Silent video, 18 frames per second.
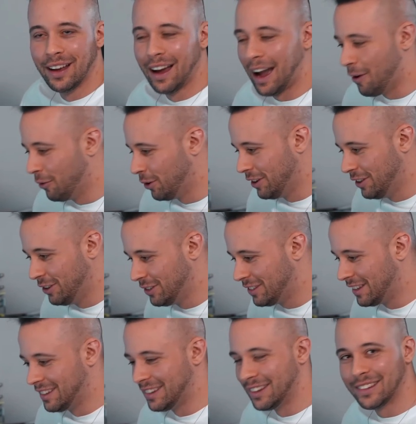I wouldn't
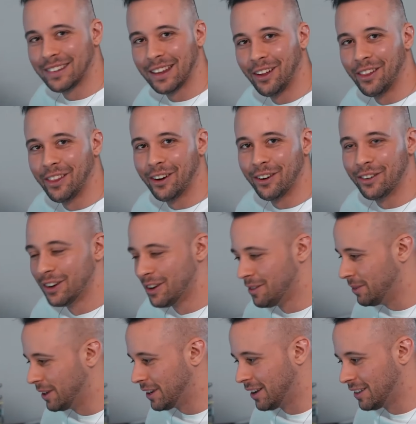use this to sell though,
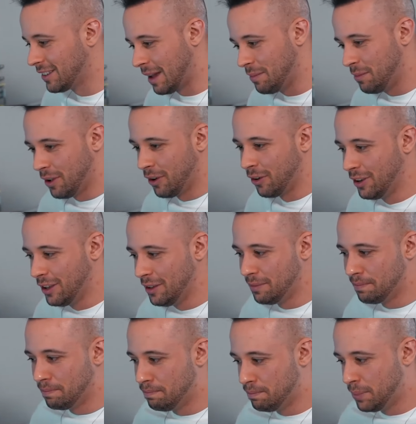because I'm
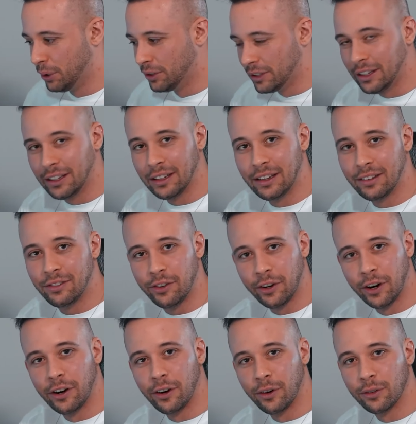only building this
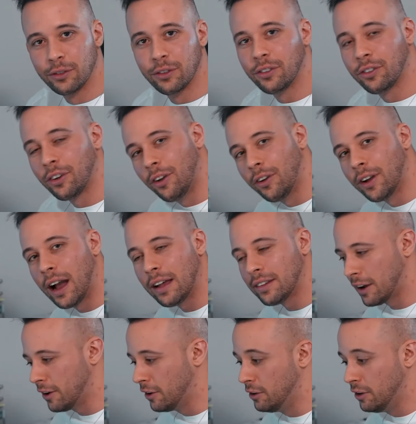journal to show you
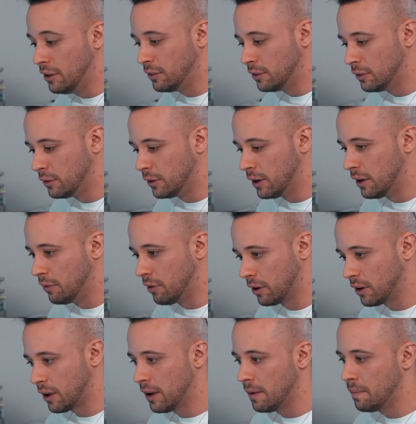guys how you need to do it.
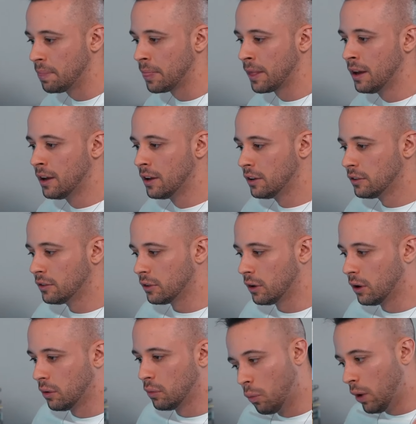Okay,
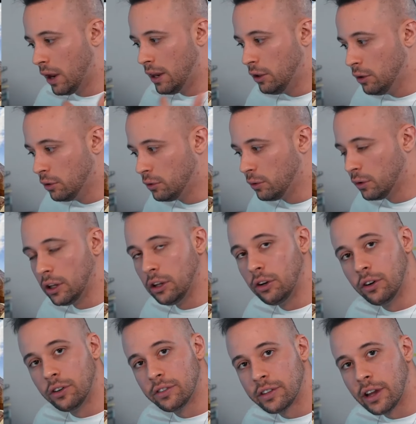so when you do it
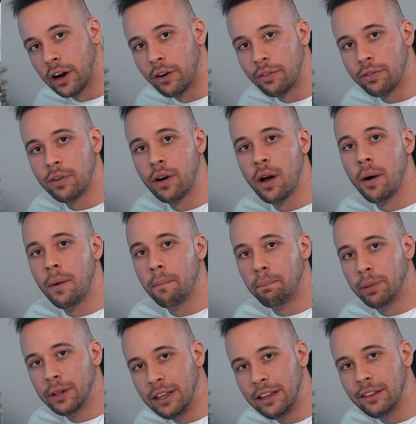yourself,
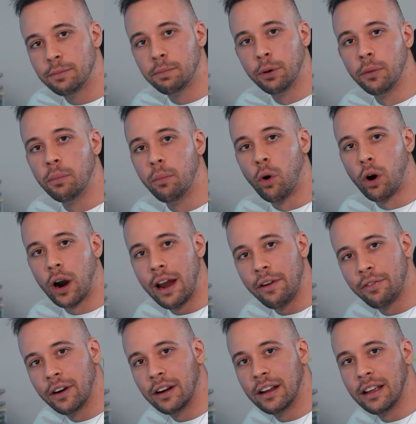please put more
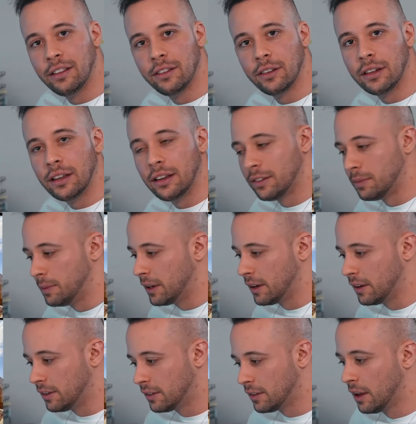effort into this
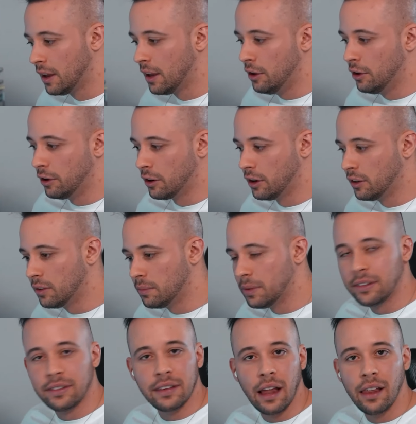because you're going to
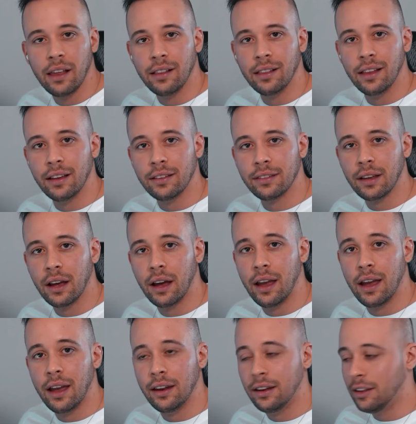be selling this
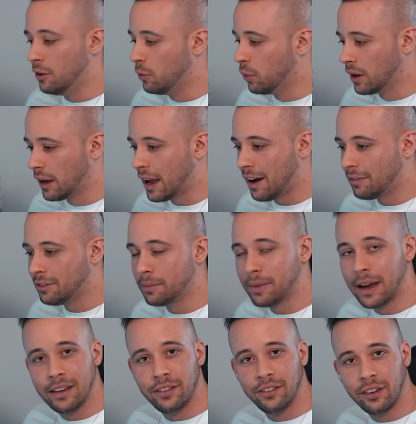and you want to have the
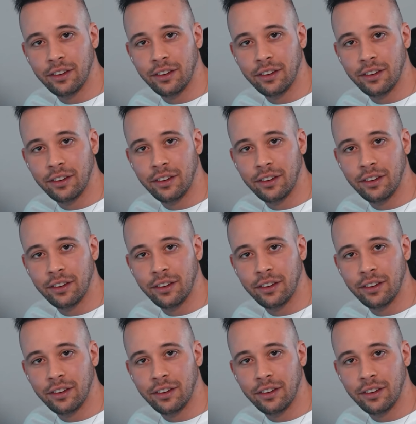best